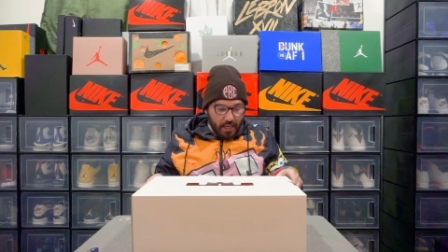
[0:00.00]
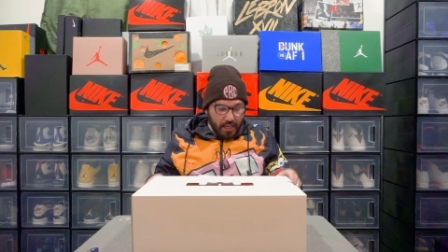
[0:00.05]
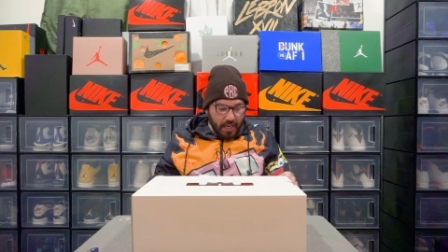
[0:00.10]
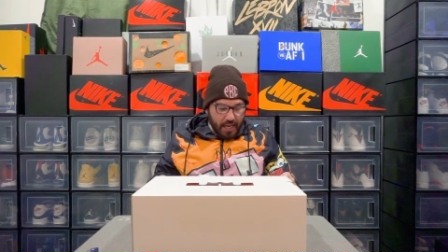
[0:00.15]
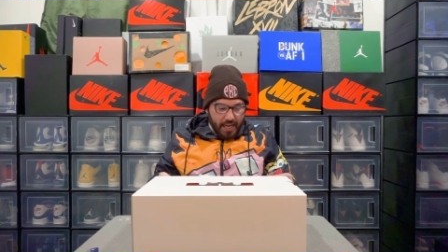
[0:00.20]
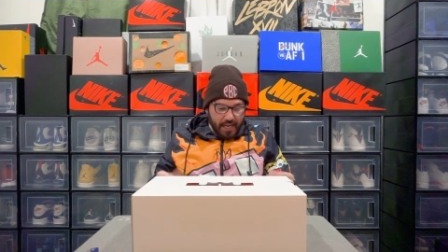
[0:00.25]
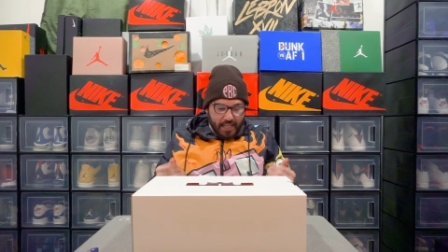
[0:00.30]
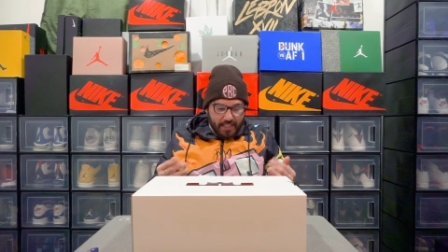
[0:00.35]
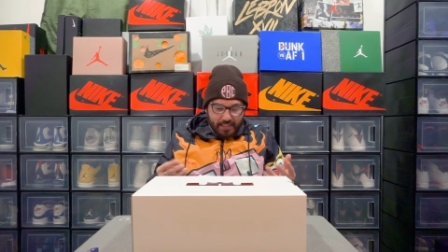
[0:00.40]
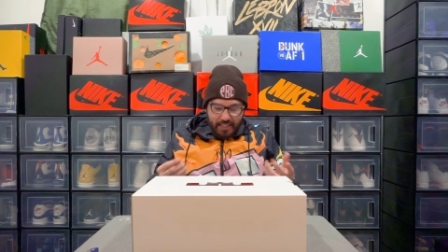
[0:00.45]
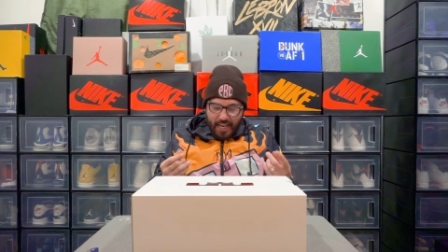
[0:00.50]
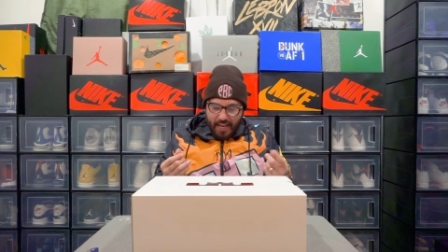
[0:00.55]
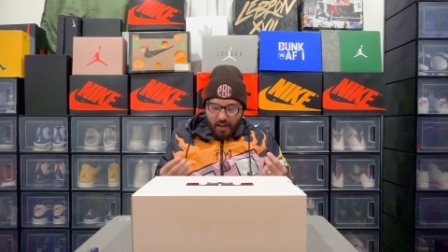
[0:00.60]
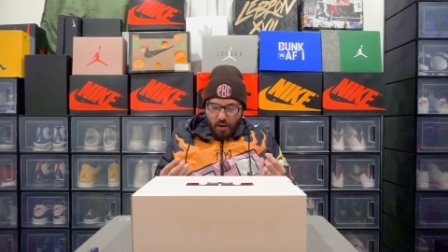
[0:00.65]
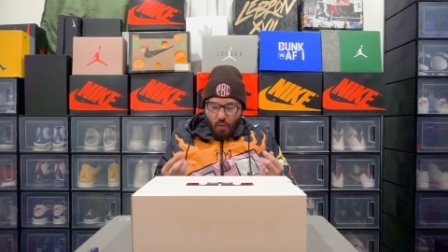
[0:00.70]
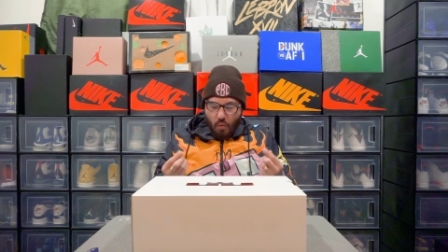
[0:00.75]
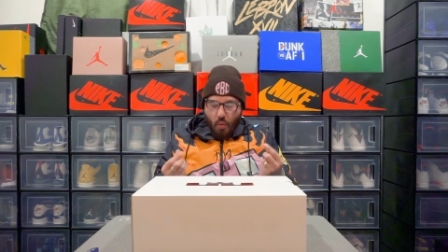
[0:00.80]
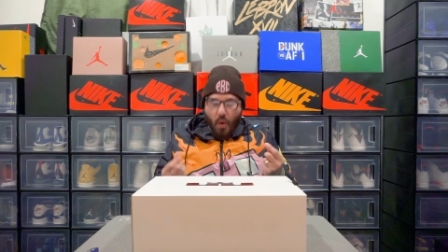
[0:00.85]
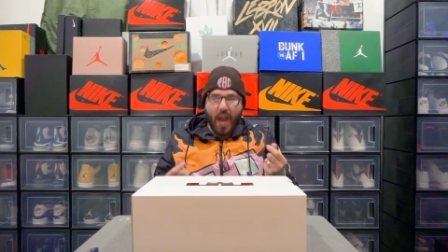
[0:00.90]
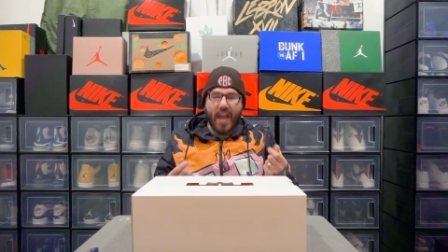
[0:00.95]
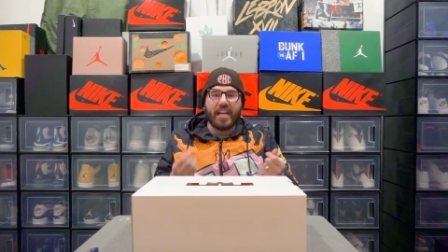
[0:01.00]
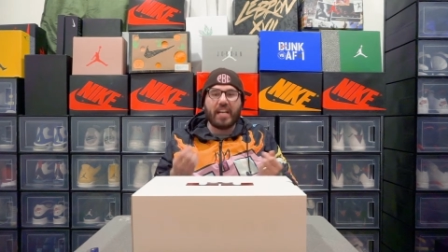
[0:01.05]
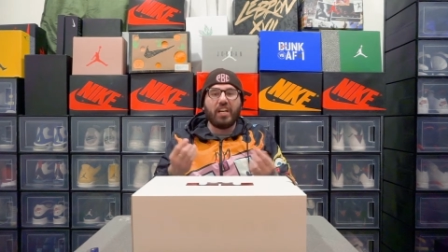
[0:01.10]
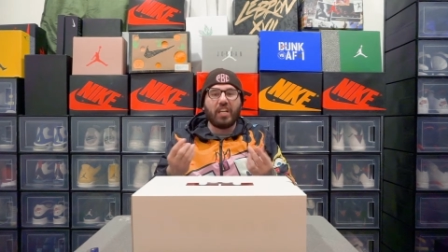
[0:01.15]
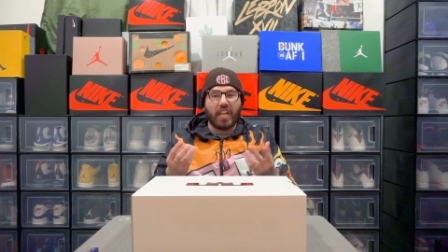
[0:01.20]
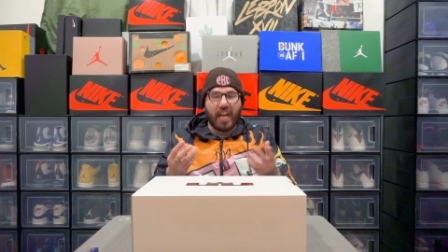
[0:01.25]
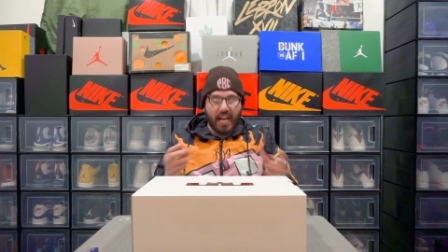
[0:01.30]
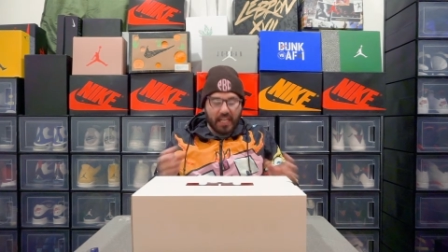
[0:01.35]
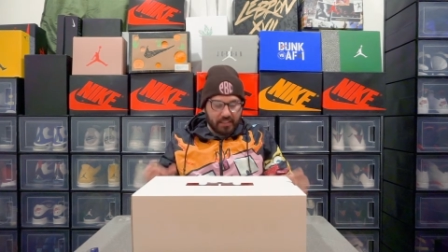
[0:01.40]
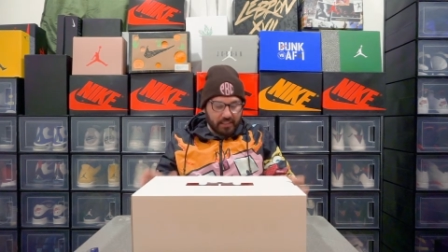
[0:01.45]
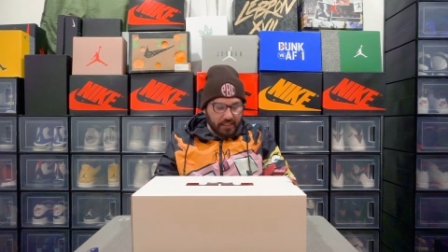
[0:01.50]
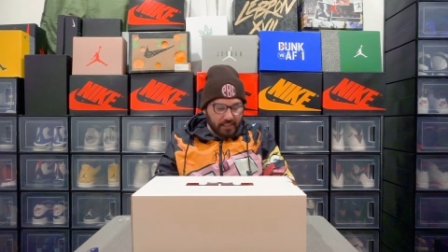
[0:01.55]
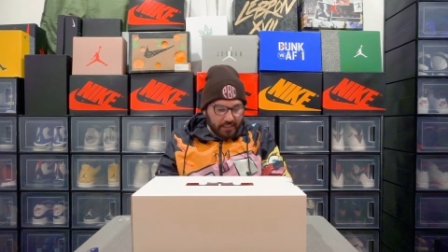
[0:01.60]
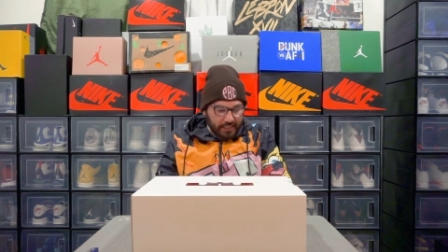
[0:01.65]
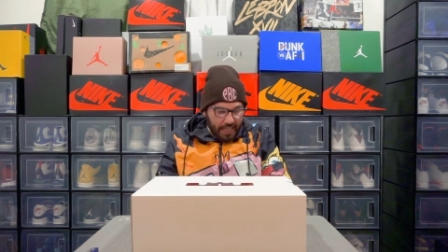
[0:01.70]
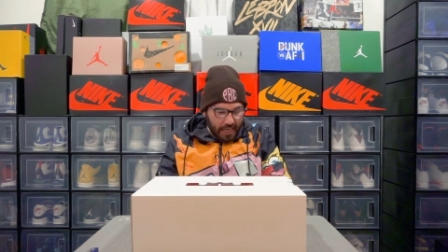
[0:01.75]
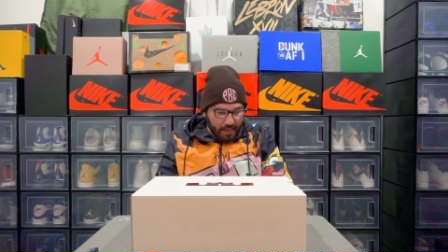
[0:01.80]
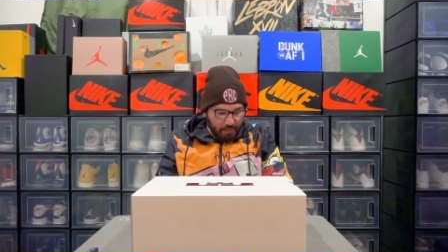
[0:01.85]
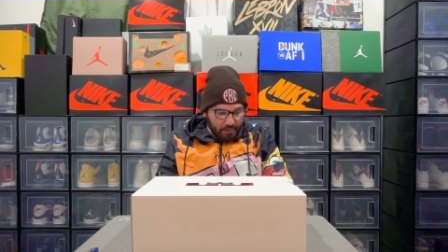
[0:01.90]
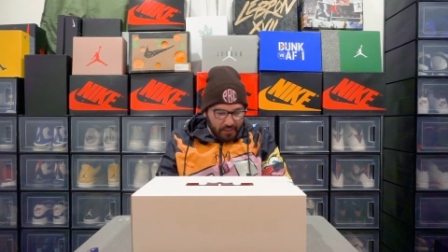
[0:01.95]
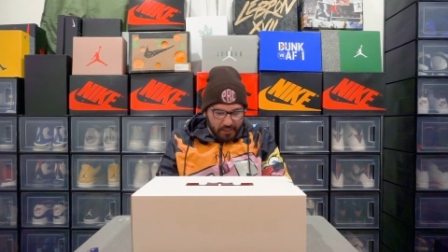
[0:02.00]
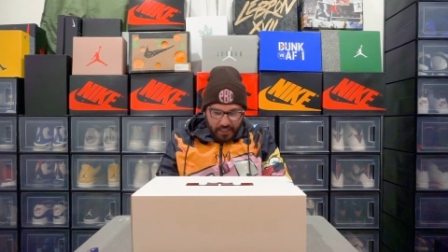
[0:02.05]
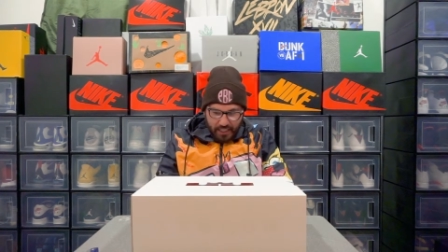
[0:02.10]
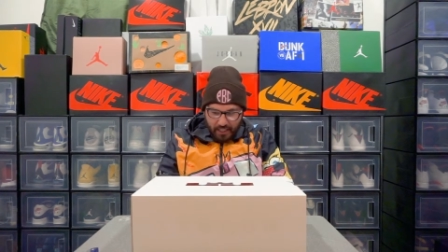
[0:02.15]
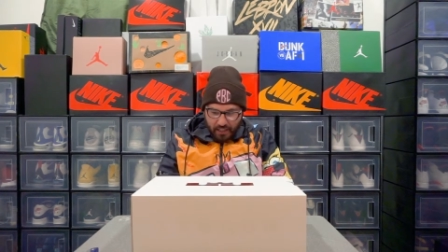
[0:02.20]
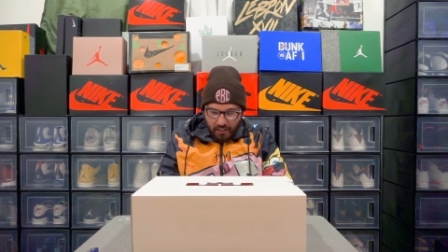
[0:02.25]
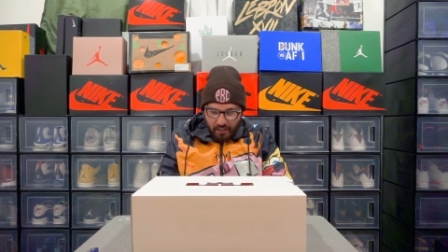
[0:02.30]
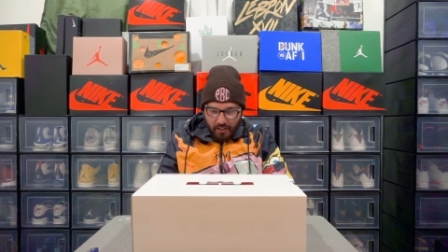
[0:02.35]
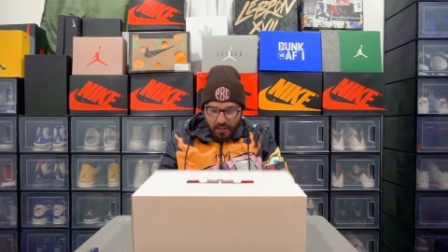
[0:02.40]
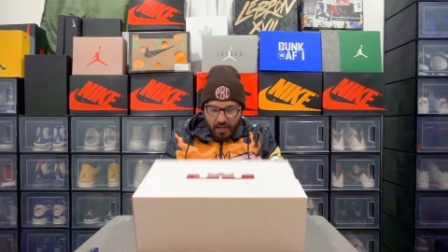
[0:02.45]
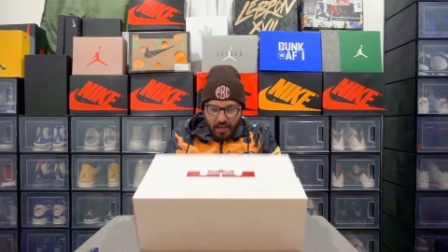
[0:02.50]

And it's like a white glossy type sticker.